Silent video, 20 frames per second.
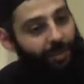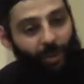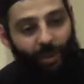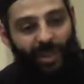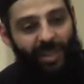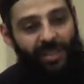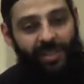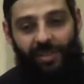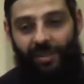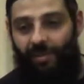No
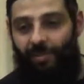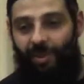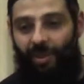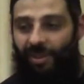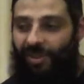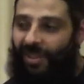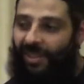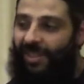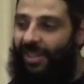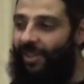reason.
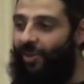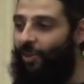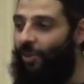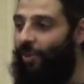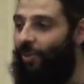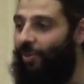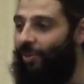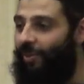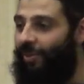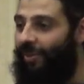Because I said so
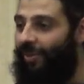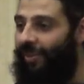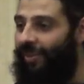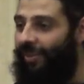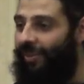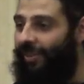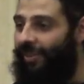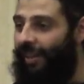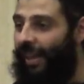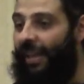
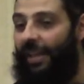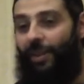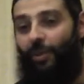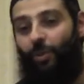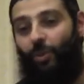and